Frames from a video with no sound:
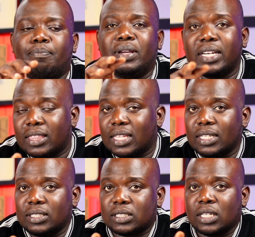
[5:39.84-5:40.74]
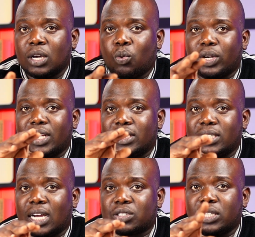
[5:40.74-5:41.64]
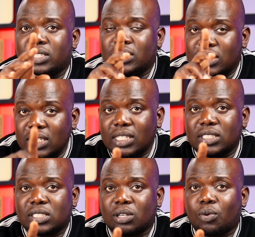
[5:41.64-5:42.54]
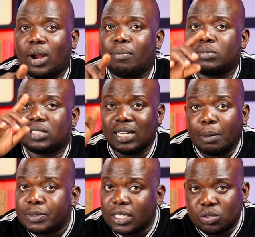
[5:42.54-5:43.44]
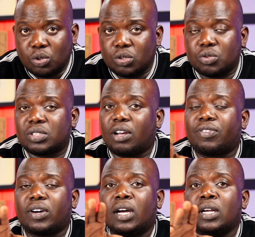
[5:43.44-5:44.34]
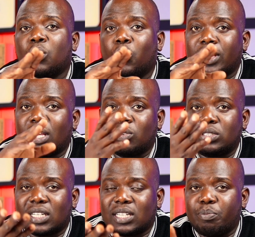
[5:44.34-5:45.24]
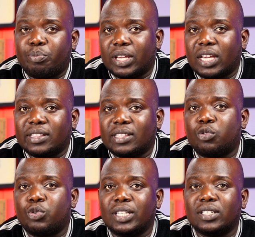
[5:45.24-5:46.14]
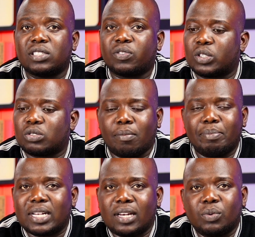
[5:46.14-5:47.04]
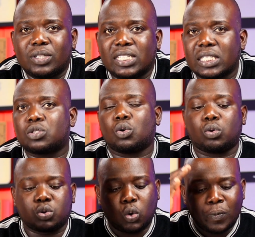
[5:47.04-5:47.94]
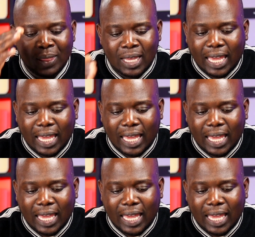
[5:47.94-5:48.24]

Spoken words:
many things. When they did Instagram, Snapchat got to suffer. When they started bringing in the Reels, of course, they are battling with TikTok. So